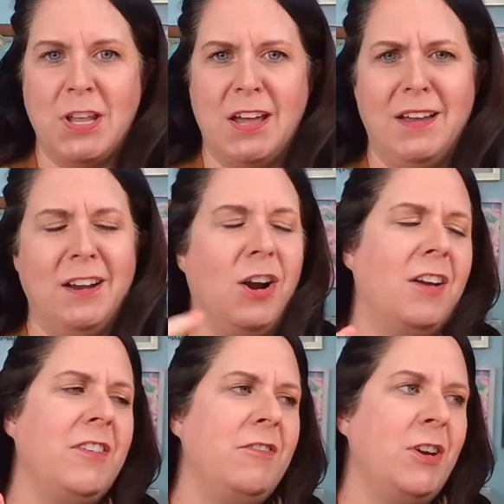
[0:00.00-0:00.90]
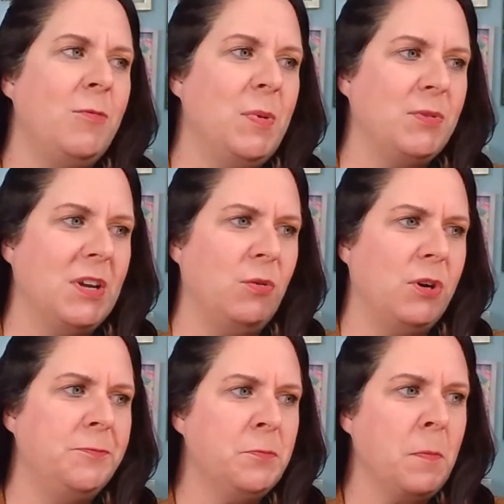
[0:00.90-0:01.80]
or that. Or I've even heard people say,
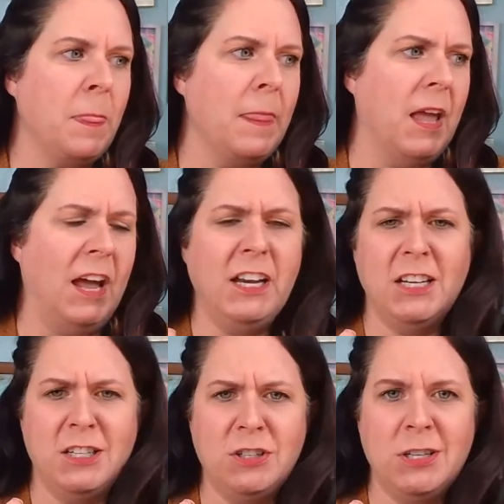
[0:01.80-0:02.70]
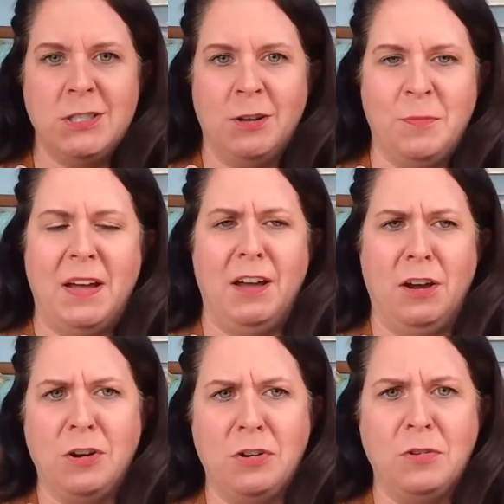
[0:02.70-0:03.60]
well, I need to do this on my
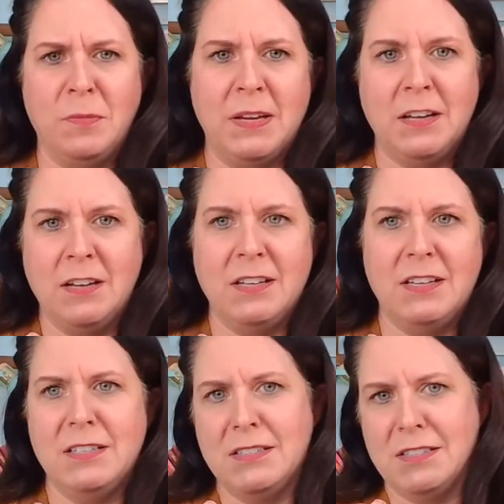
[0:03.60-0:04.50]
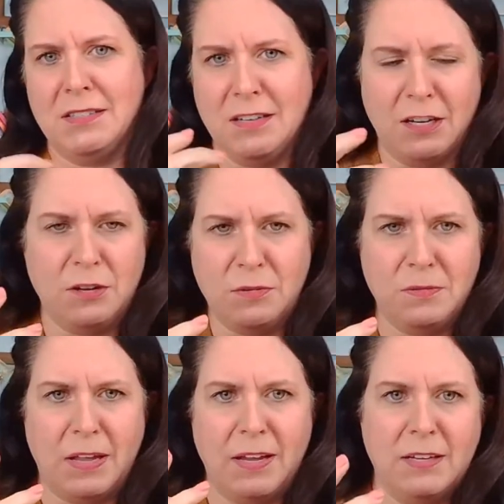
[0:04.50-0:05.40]
own because, you
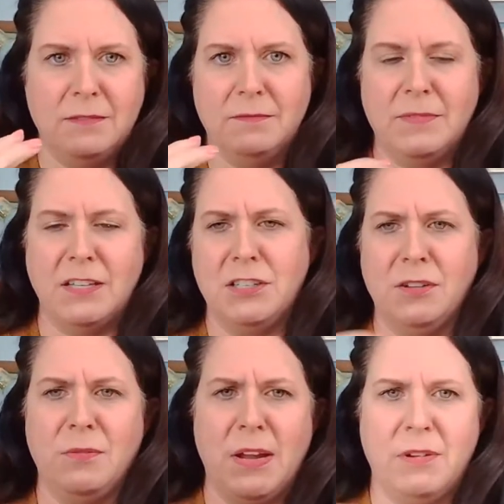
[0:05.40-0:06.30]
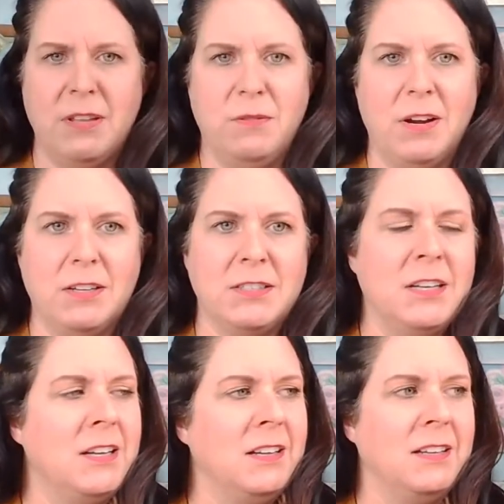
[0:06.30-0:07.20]
know, like that's the only way it really works.
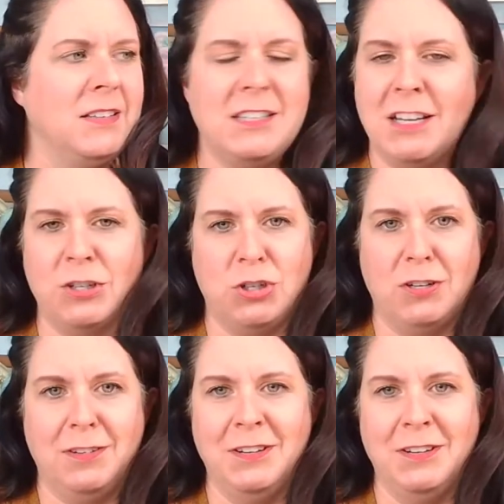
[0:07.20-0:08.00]
That's not true.